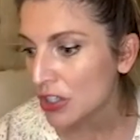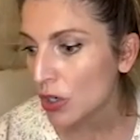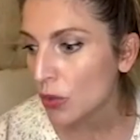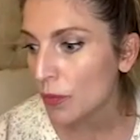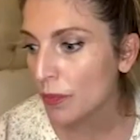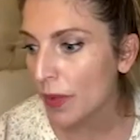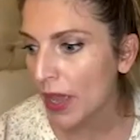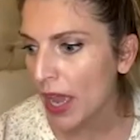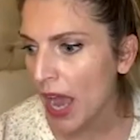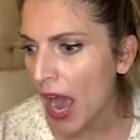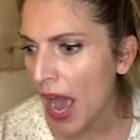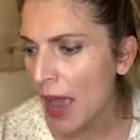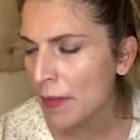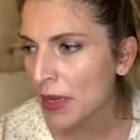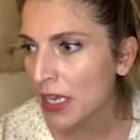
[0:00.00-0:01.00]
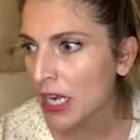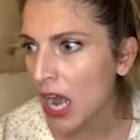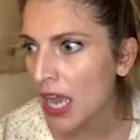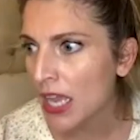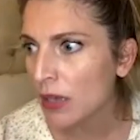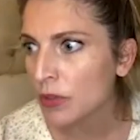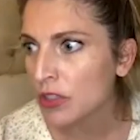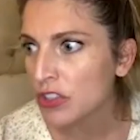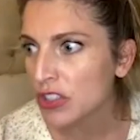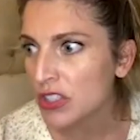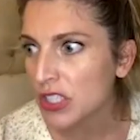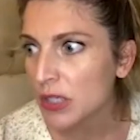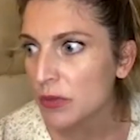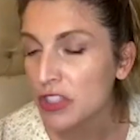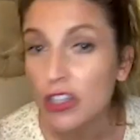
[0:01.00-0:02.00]
so, I mean, it was
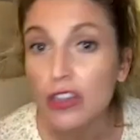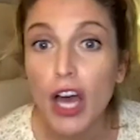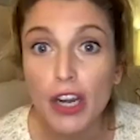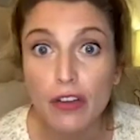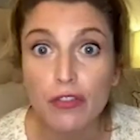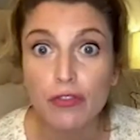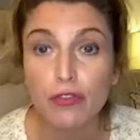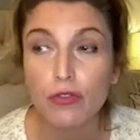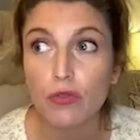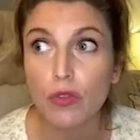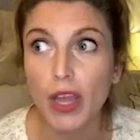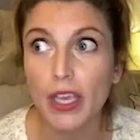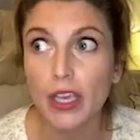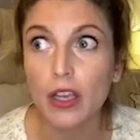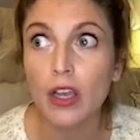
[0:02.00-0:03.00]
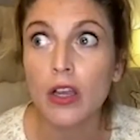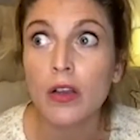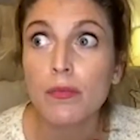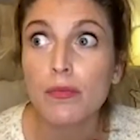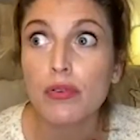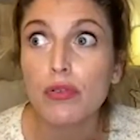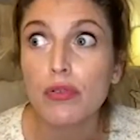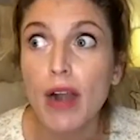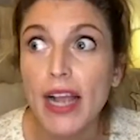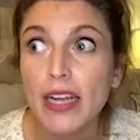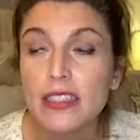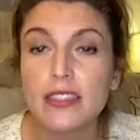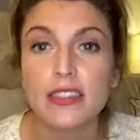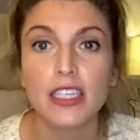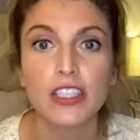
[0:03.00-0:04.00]
just, it was a lot of like
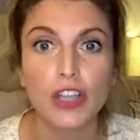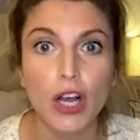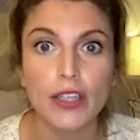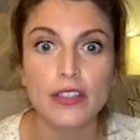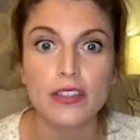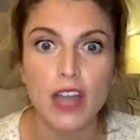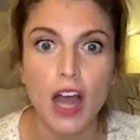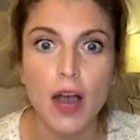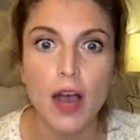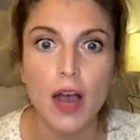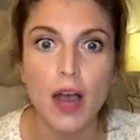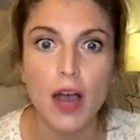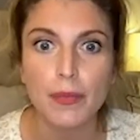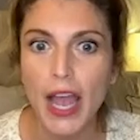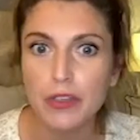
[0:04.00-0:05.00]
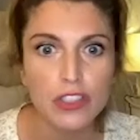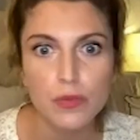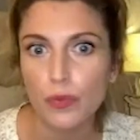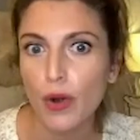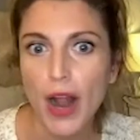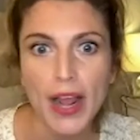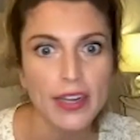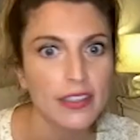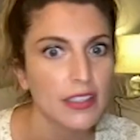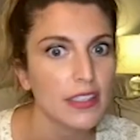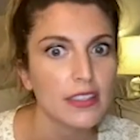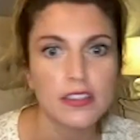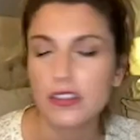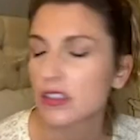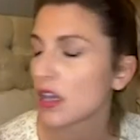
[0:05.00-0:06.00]
practicing nonstop. Like I would just
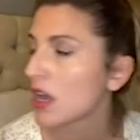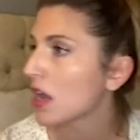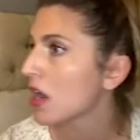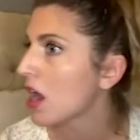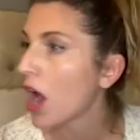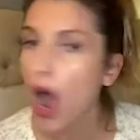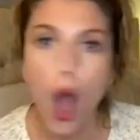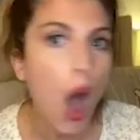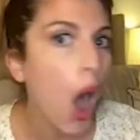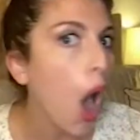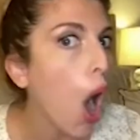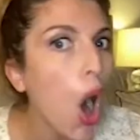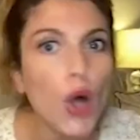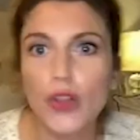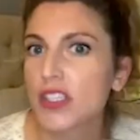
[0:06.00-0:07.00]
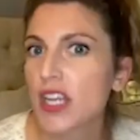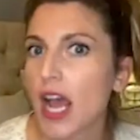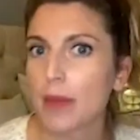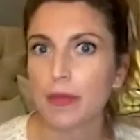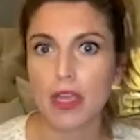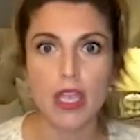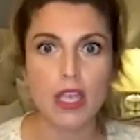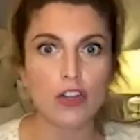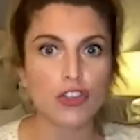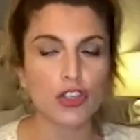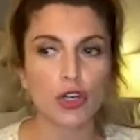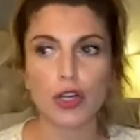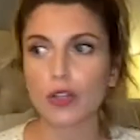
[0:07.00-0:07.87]
practice all the time. During,